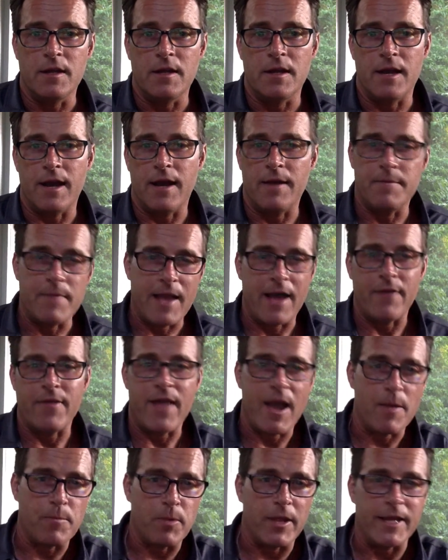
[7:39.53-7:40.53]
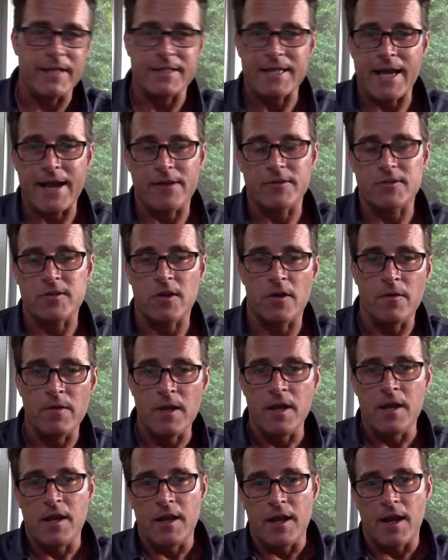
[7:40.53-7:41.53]
um, how that plays out. So
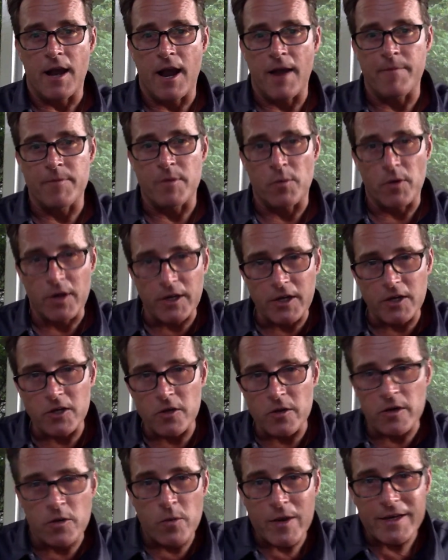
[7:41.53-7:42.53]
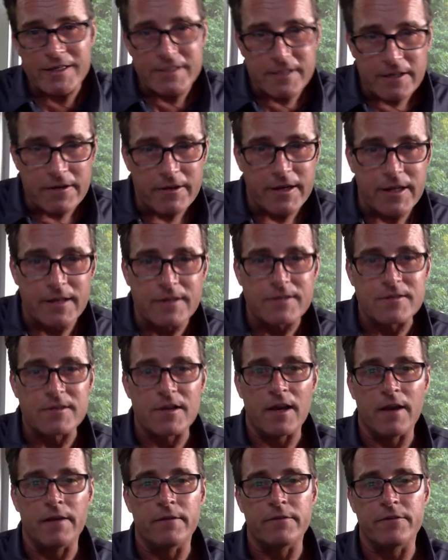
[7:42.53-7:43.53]
um, we're going to do a quick series
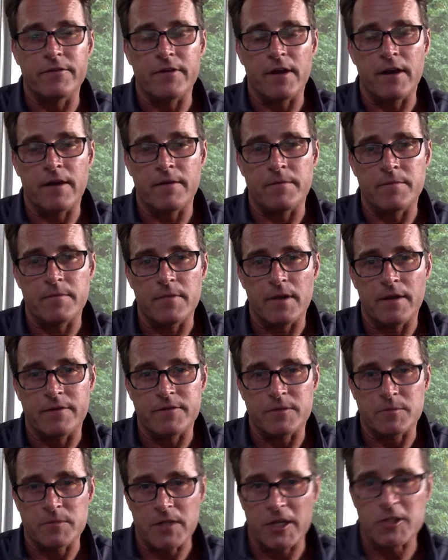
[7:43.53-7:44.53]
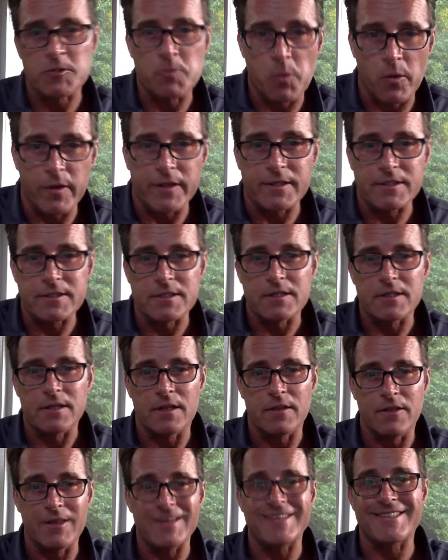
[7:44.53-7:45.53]
of, um, of some touch points
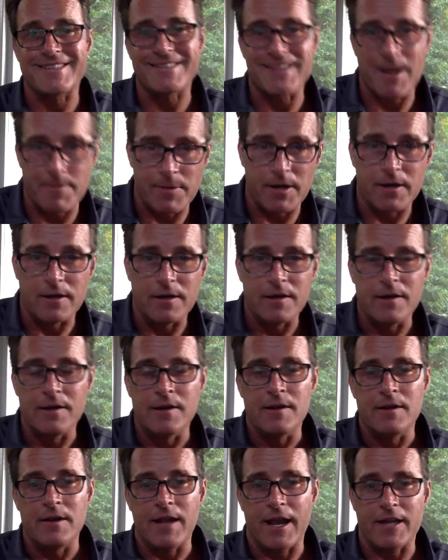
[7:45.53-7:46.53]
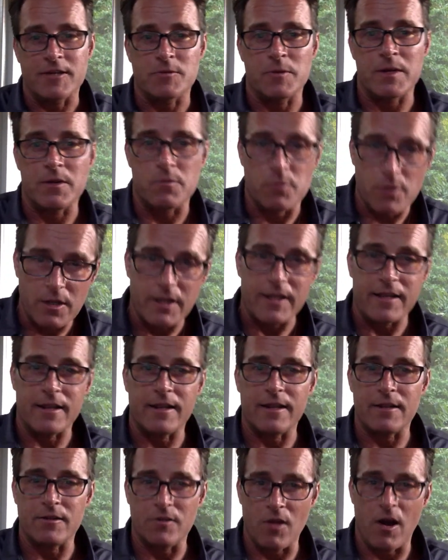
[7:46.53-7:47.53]
this summer as we really
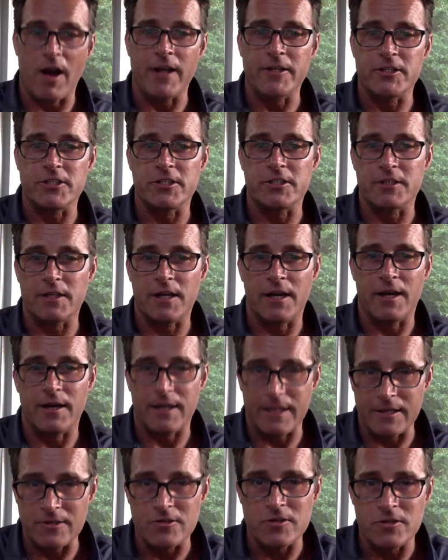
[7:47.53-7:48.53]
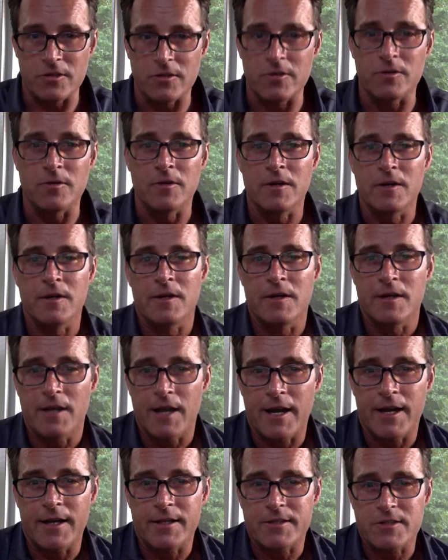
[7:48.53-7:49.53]
launch uh, into
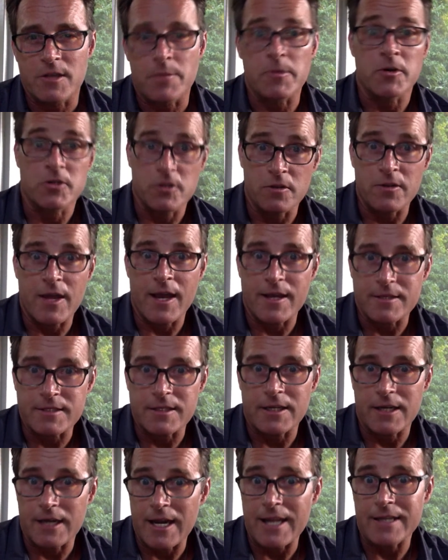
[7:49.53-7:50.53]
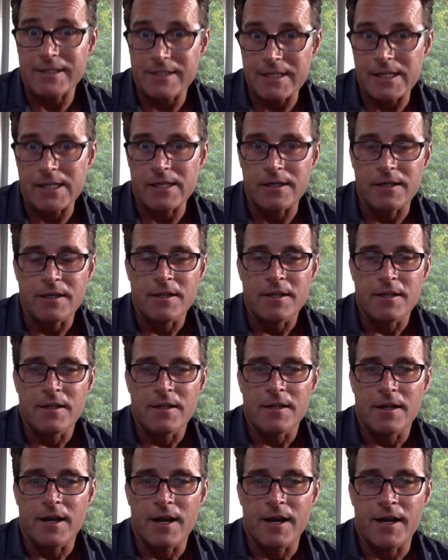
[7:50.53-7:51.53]
uh, summer 2018.
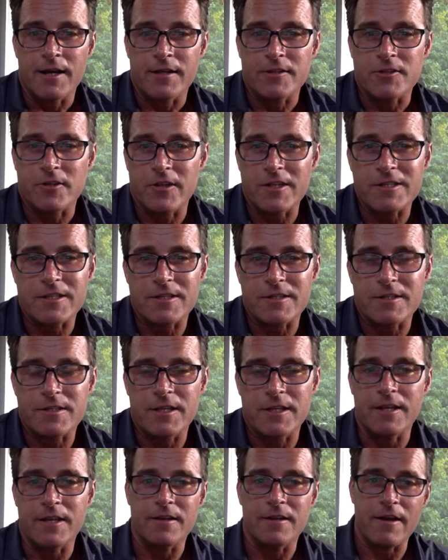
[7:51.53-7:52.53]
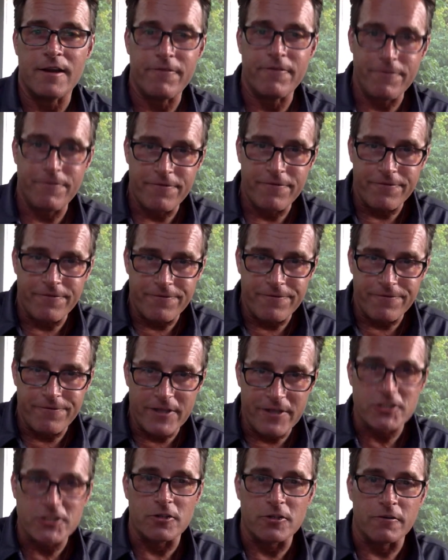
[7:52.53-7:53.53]
Uh, so this is the
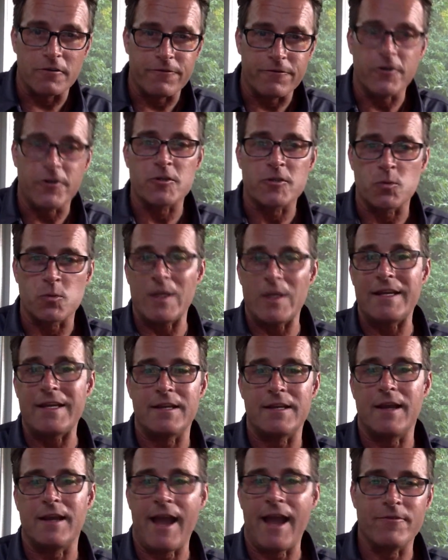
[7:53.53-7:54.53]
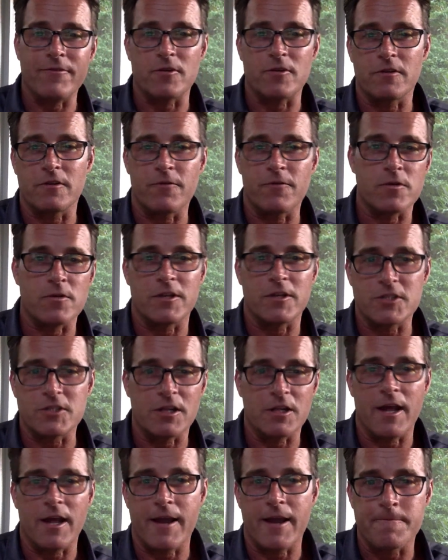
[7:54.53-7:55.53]
official first week after the 4th of
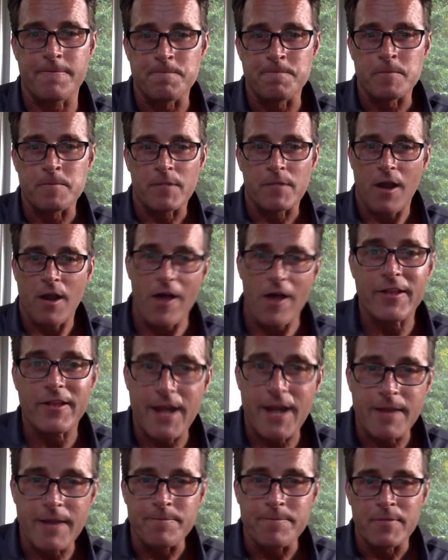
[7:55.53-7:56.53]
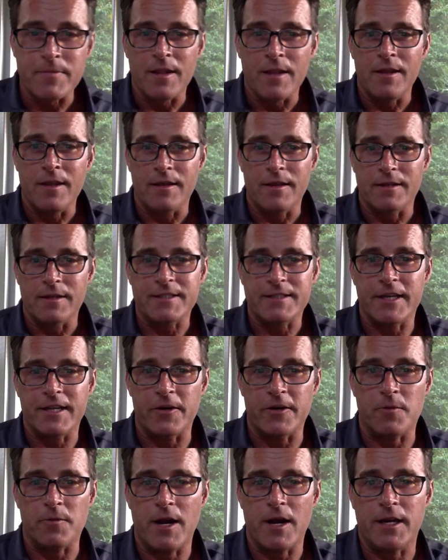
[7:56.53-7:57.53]
July holiday. Let's hit
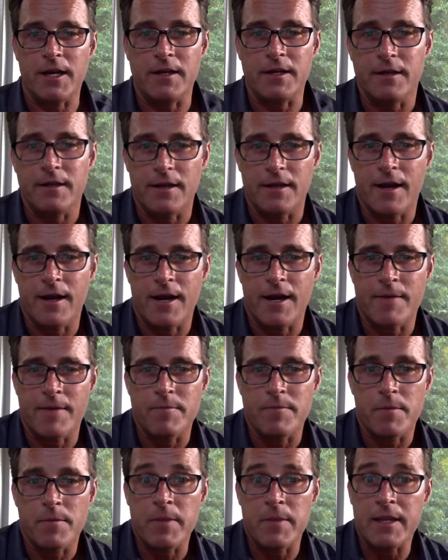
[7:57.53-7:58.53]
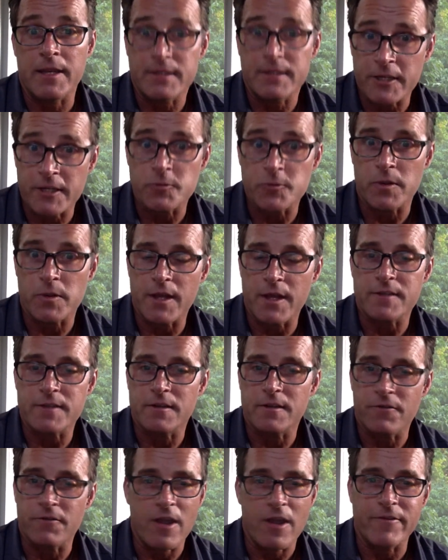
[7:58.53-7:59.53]
it running. Um, be in touch with us
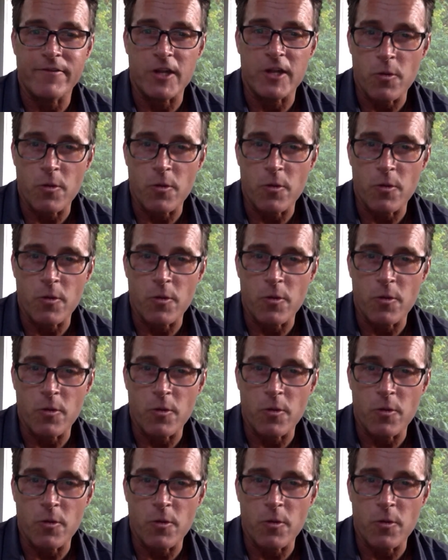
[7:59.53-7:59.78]
if you have any